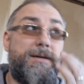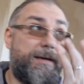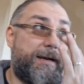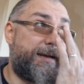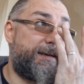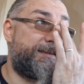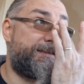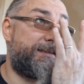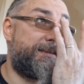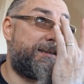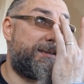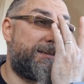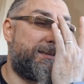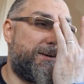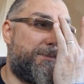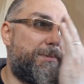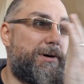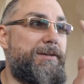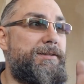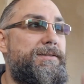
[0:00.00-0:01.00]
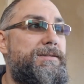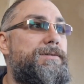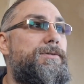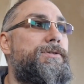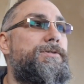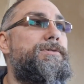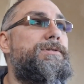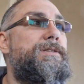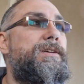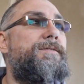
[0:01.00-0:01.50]
as in the mud is
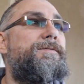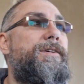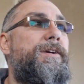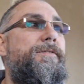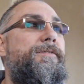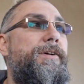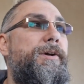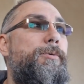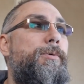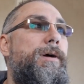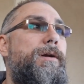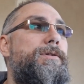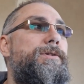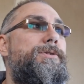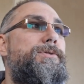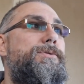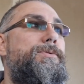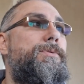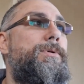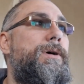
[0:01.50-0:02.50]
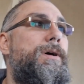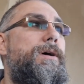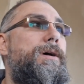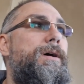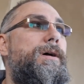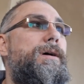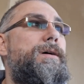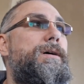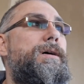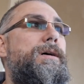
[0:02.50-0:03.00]
going to stick very, very well to
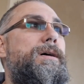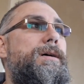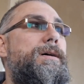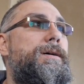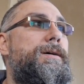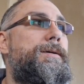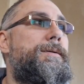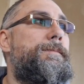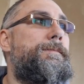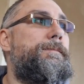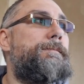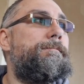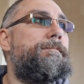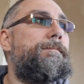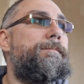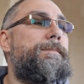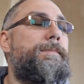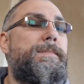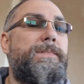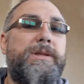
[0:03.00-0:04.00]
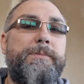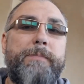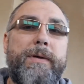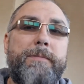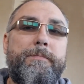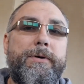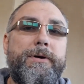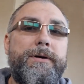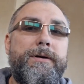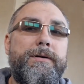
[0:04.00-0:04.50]
the
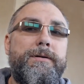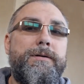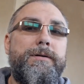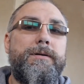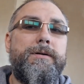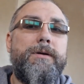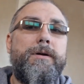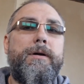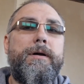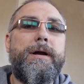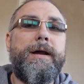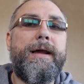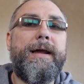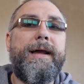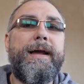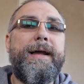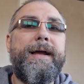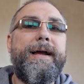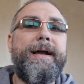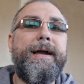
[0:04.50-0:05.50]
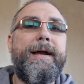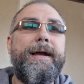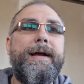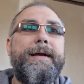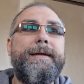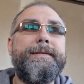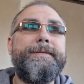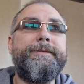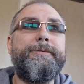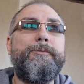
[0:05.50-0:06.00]
paper.
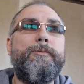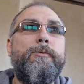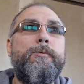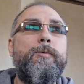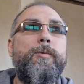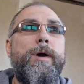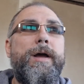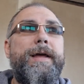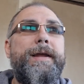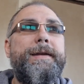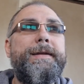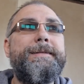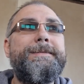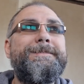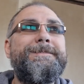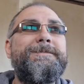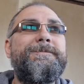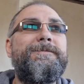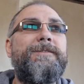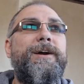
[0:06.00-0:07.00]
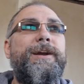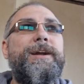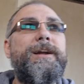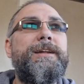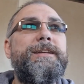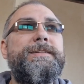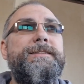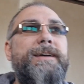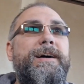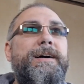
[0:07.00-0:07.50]
And when it's
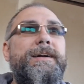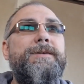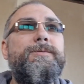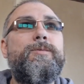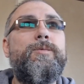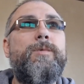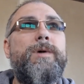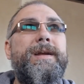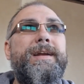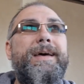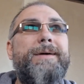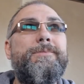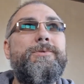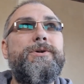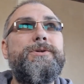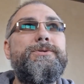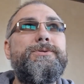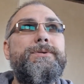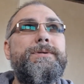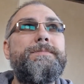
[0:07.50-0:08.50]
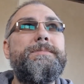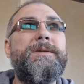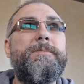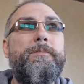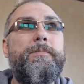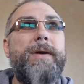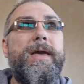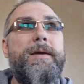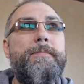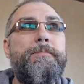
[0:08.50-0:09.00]
finally done, when I'm going to rip the
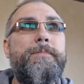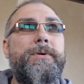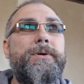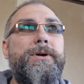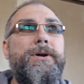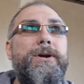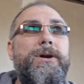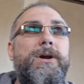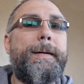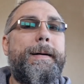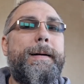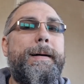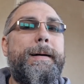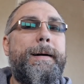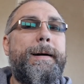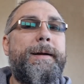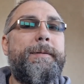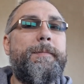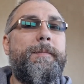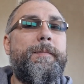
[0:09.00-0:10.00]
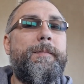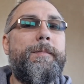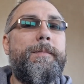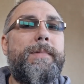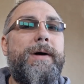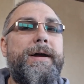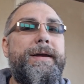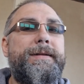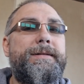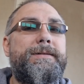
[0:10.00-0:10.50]
paper, I
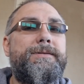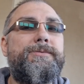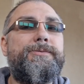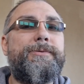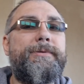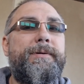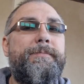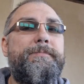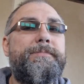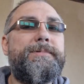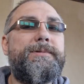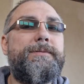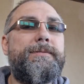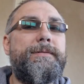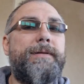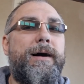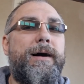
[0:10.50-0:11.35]
might rip